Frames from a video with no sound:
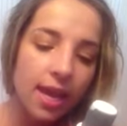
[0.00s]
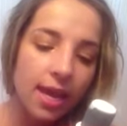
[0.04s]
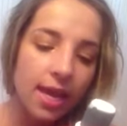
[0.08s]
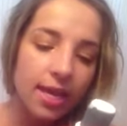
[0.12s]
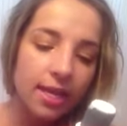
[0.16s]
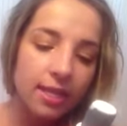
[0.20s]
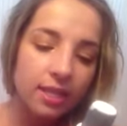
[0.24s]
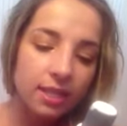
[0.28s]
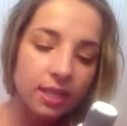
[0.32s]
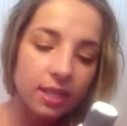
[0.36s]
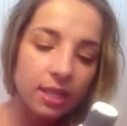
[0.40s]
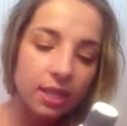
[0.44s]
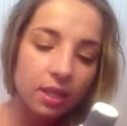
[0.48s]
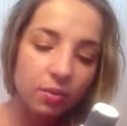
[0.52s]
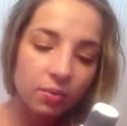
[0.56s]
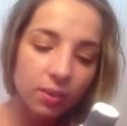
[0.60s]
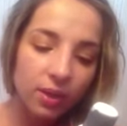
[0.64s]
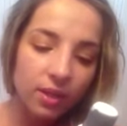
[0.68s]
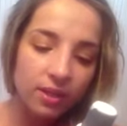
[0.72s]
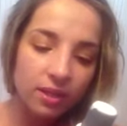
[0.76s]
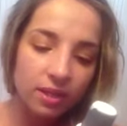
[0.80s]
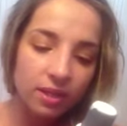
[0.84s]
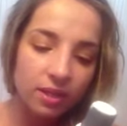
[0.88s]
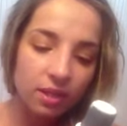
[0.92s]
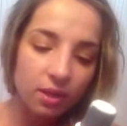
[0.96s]
Easily
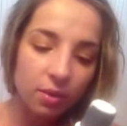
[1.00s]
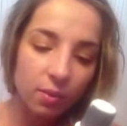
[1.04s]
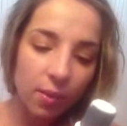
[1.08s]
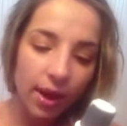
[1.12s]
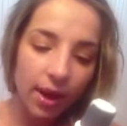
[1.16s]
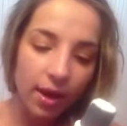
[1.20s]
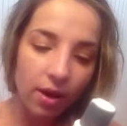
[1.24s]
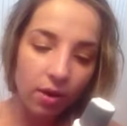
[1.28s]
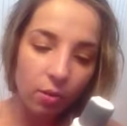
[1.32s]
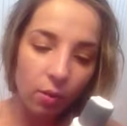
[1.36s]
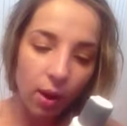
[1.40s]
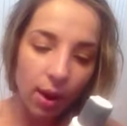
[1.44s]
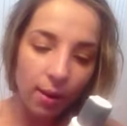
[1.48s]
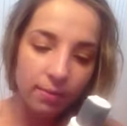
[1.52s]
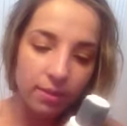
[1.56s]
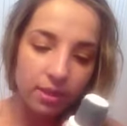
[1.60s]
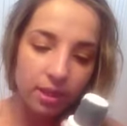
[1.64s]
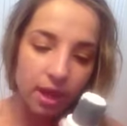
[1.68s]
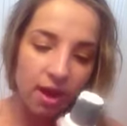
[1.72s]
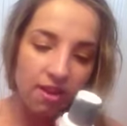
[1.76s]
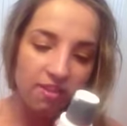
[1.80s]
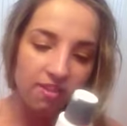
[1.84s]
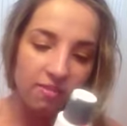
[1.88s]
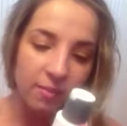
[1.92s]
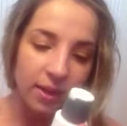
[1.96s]
rinses away or wipes
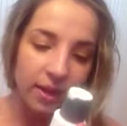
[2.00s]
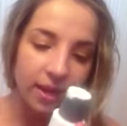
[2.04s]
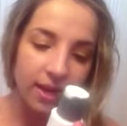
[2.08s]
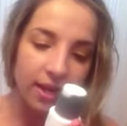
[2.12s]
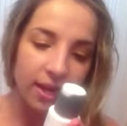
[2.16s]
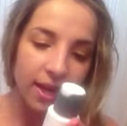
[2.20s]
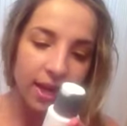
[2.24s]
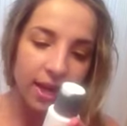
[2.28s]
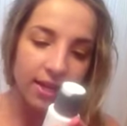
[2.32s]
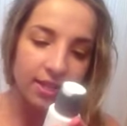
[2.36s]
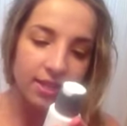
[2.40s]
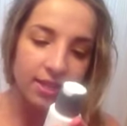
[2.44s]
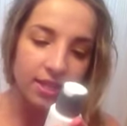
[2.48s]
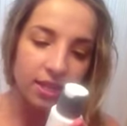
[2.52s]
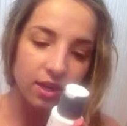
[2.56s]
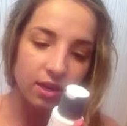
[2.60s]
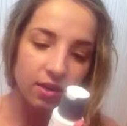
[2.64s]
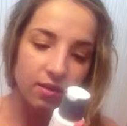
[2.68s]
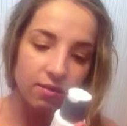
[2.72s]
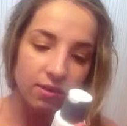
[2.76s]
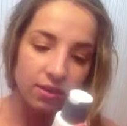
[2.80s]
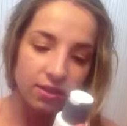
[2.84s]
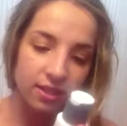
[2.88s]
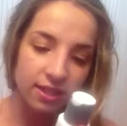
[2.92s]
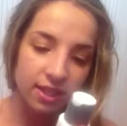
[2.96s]
off, making it ideal
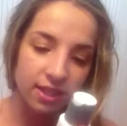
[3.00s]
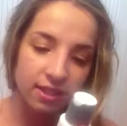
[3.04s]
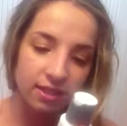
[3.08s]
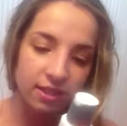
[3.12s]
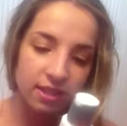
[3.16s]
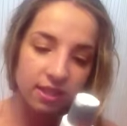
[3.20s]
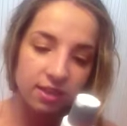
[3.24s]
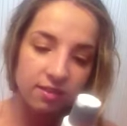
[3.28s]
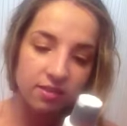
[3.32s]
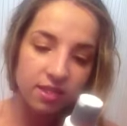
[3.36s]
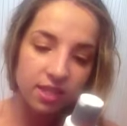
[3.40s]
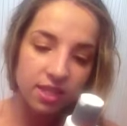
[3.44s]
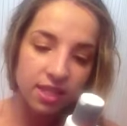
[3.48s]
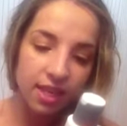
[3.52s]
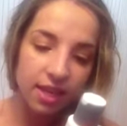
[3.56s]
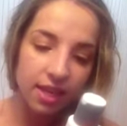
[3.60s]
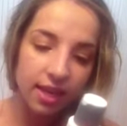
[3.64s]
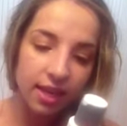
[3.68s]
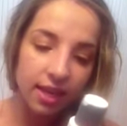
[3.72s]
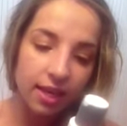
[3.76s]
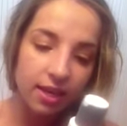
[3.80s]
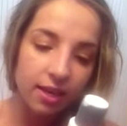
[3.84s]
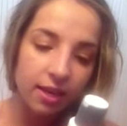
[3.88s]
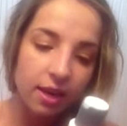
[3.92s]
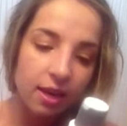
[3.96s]
for sensitive
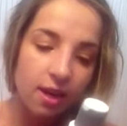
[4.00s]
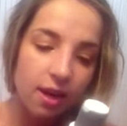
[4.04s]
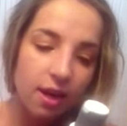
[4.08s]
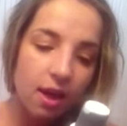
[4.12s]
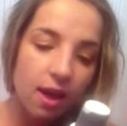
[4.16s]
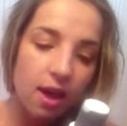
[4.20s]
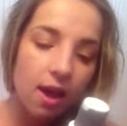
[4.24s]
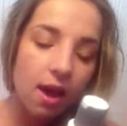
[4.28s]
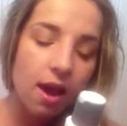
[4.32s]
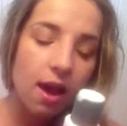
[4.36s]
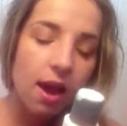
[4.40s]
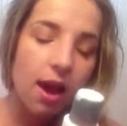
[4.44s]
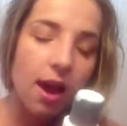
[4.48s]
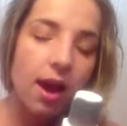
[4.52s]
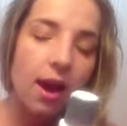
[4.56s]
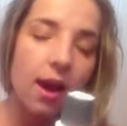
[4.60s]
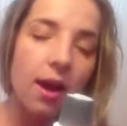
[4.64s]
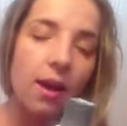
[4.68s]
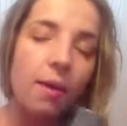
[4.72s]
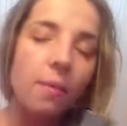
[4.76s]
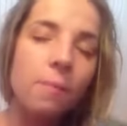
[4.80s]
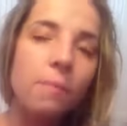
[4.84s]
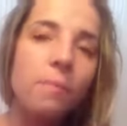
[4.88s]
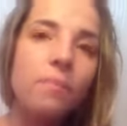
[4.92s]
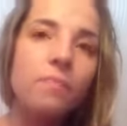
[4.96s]
skin.
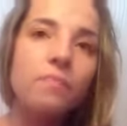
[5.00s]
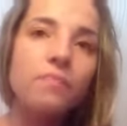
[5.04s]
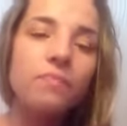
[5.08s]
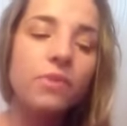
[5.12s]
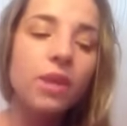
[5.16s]
I